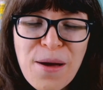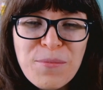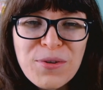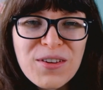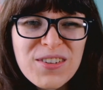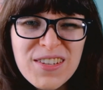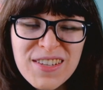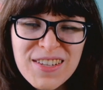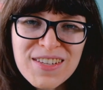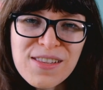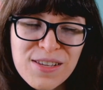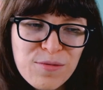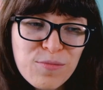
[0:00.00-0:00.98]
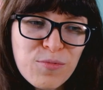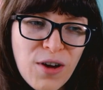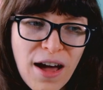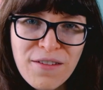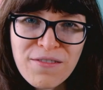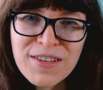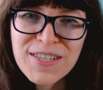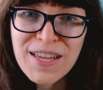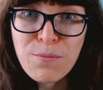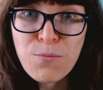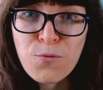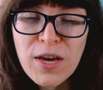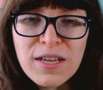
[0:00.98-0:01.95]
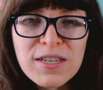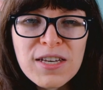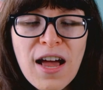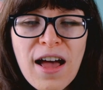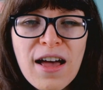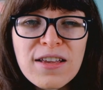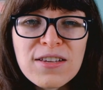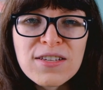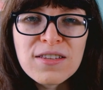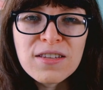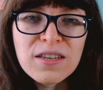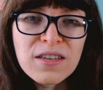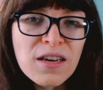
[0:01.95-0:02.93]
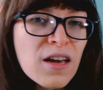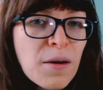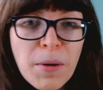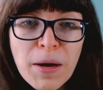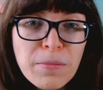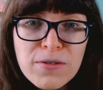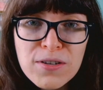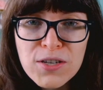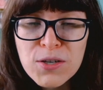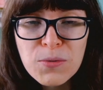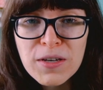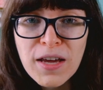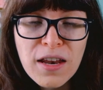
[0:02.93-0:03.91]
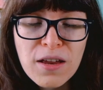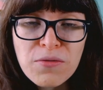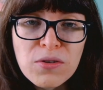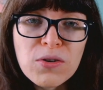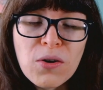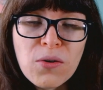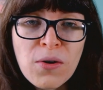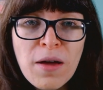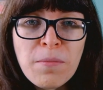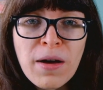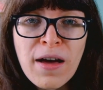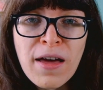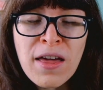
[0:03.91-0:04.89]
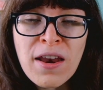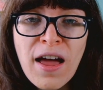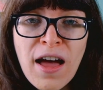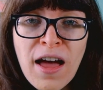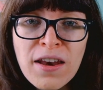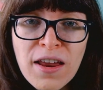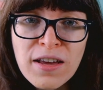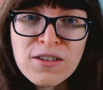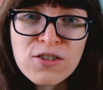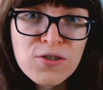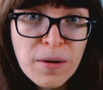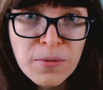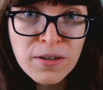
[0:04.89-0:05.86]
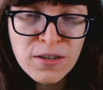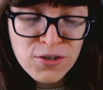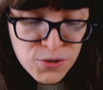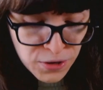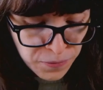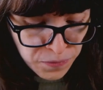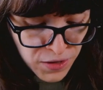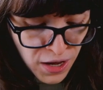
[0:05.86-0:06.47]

because it's this kind of the same weight as the papers that you would get if you go and buy it at a scrapbooking store.